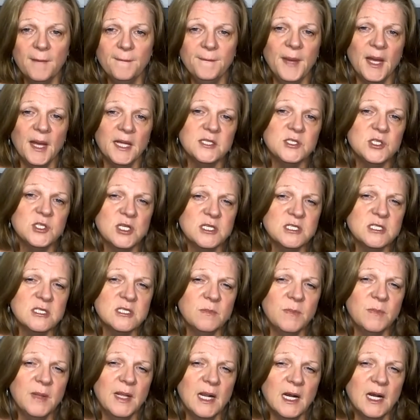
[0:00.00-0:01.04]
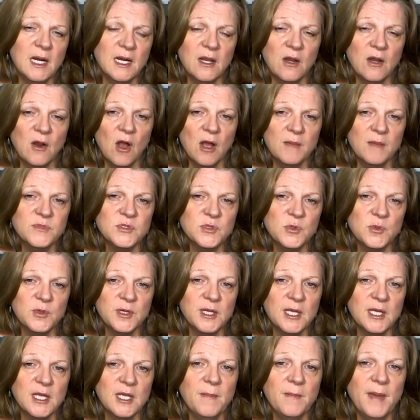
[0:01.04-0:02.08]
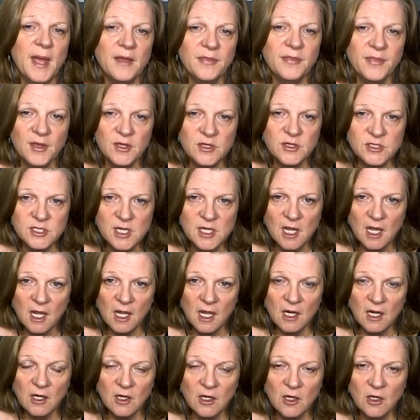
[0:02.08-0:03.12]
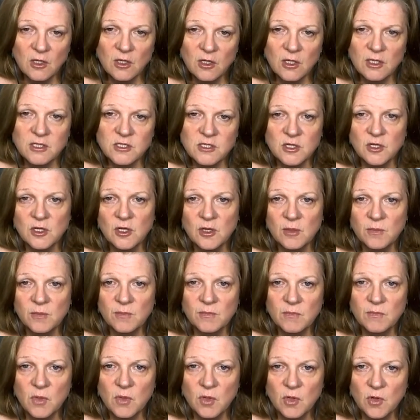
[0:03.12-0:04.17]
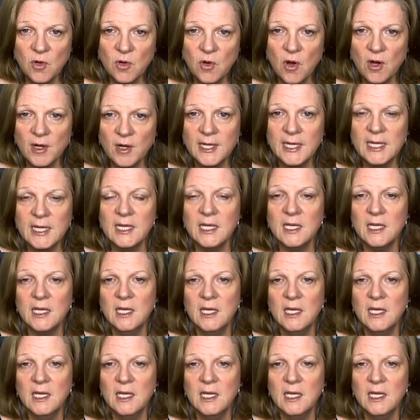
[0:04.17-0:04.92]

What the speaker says: But just to be clear, I'm talking about those longer-term, more chronic,